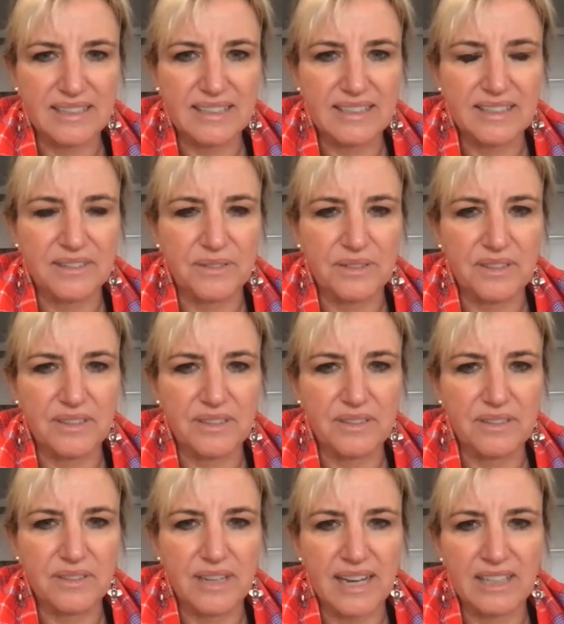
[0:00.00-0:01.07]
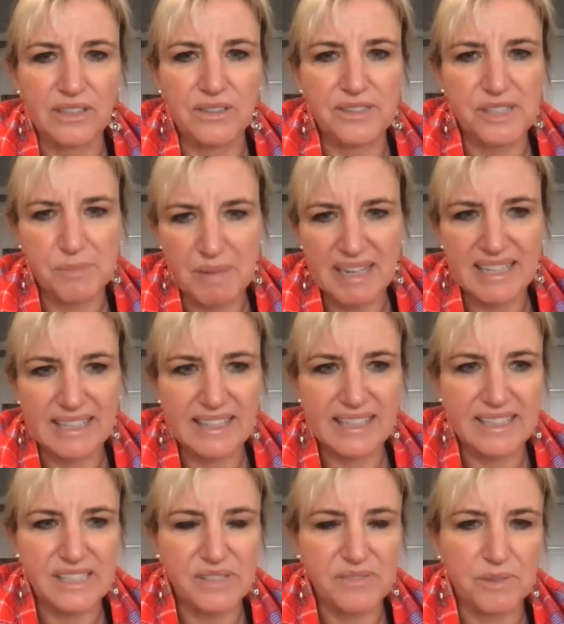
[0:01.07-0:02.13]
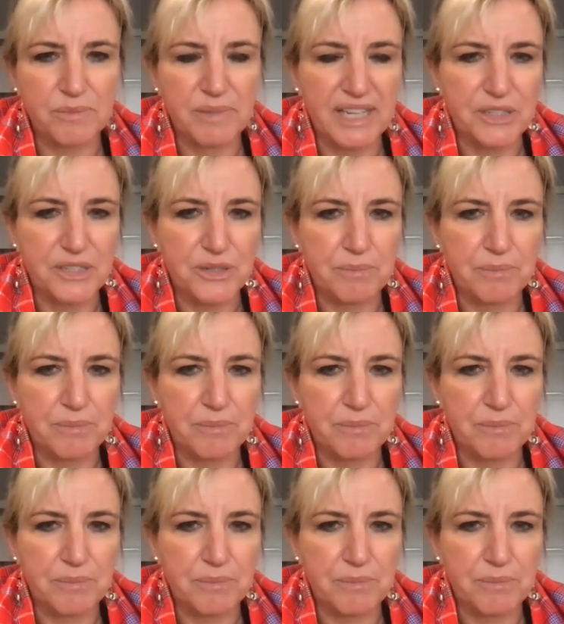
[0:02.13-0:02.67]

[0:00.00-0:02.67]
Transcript: you know, I learned many things from that trip,